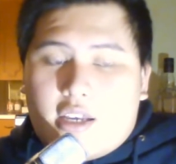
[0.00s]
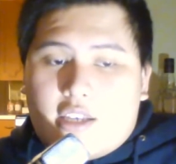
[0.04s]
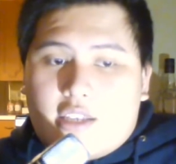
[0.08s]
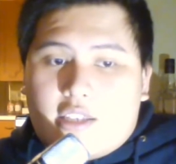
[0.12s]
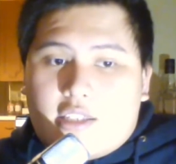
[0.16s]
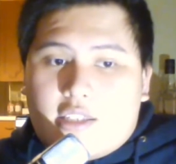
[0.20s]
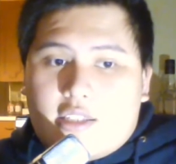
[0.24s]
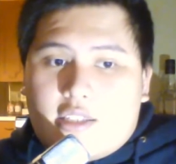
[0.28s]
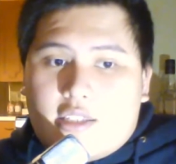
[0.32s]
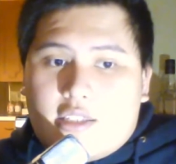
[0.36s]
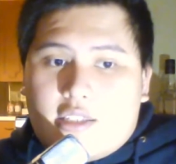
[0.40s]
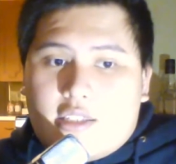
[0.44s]
A
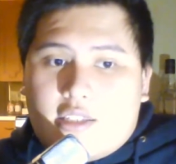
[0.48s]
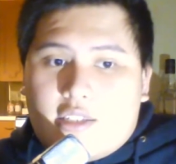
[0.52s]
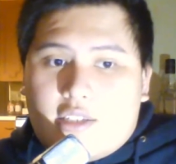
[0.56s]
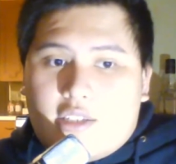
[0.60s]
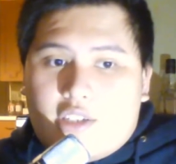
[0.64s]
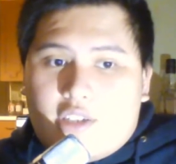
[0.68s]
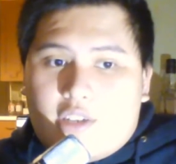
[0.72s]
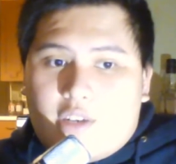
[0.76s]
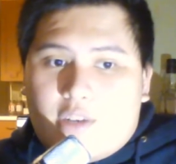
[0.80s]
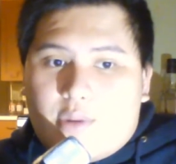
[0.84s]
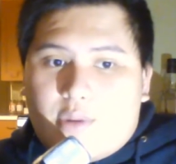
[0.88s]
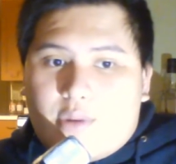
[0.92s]

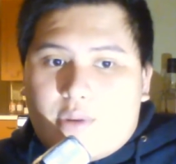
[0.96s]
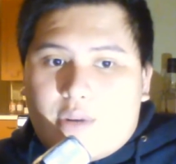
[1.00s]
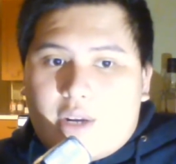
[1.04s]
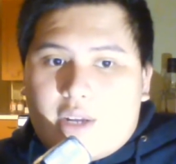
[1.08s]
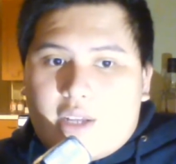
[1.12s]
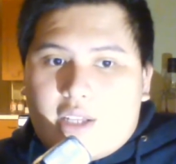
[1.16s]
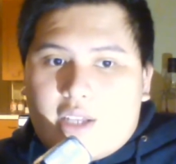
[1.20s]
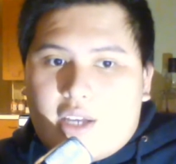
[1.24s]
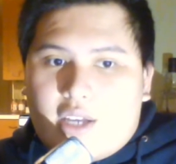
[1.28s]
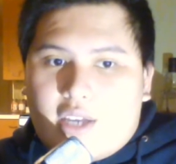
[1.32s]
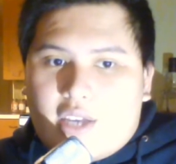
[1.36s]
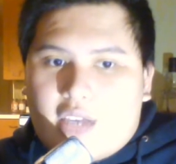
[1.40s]
shiver
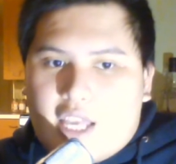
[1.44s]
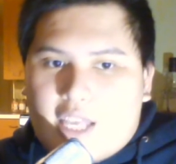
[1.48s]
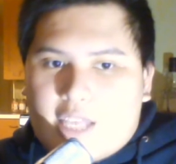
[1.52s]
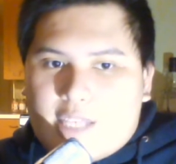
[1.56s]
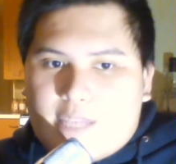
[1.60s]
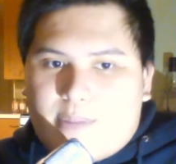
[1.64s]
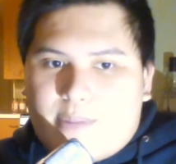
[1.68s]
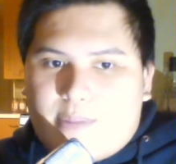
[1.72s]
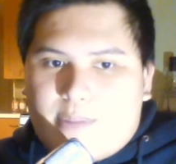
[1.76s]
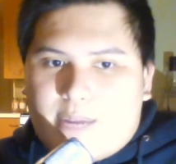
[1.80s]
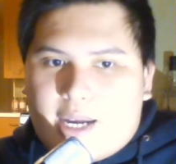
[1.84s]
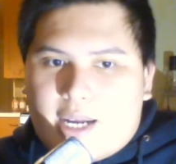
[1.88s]
ran down
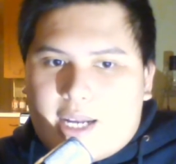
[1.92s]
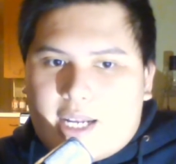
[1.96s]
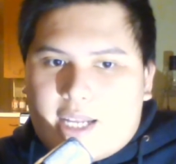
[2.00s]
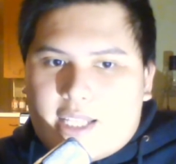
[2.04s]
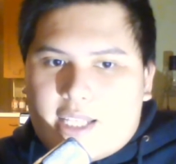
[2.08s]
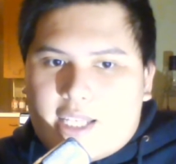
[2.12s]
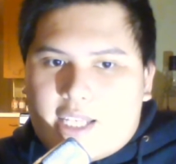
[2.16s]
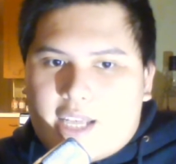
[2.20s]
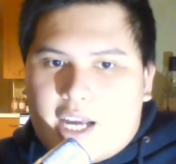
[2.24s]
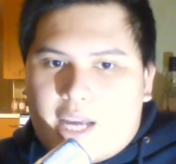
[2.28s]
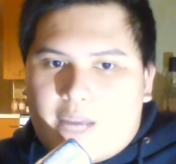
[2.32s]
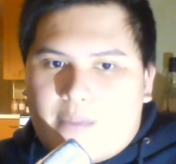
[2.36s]
Keith's spine at a
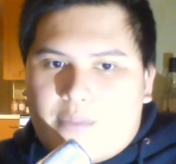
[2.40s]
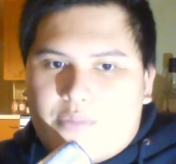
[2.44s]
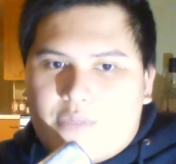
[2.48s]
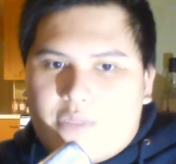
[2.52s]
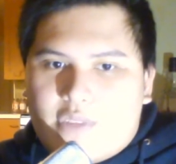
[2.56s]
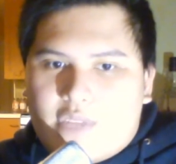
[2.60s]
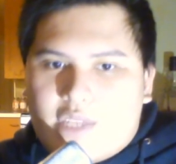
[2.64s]
time,